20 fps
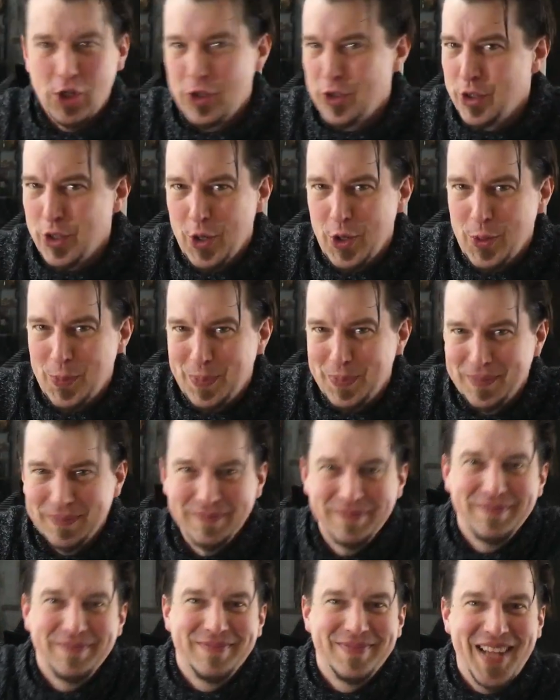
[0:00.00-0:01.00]
nope,
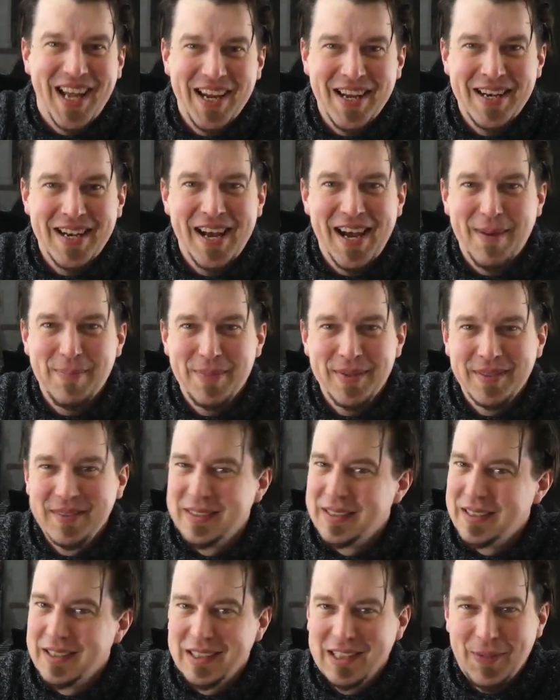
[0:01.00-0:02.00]
not gonna happen.
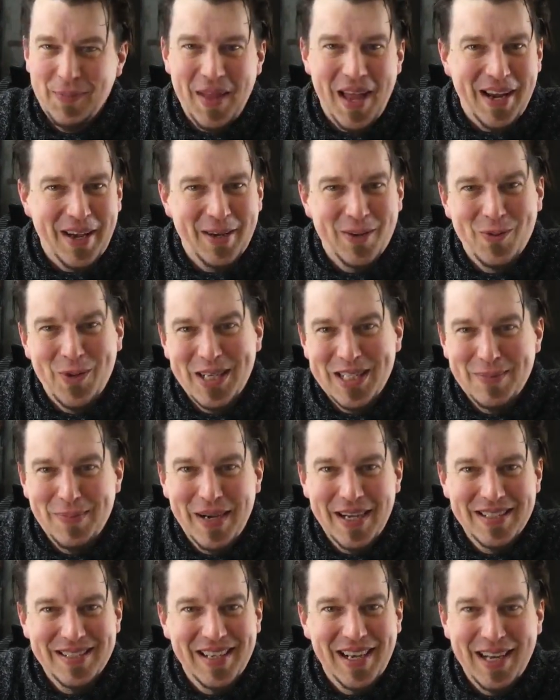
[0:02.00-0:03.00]
I'm not gonna waste
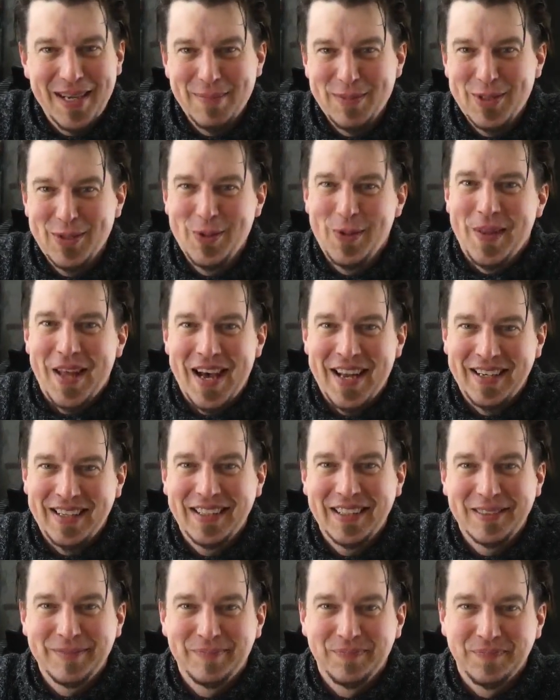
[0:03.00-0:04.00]
my time doing that
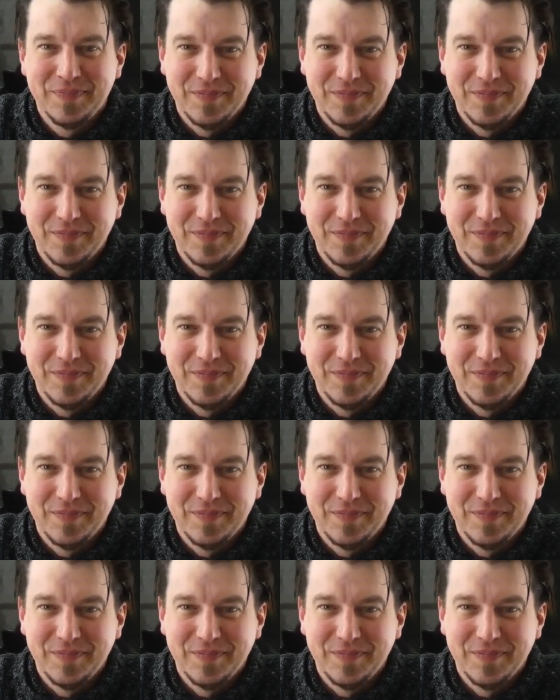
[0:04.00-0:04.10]
again.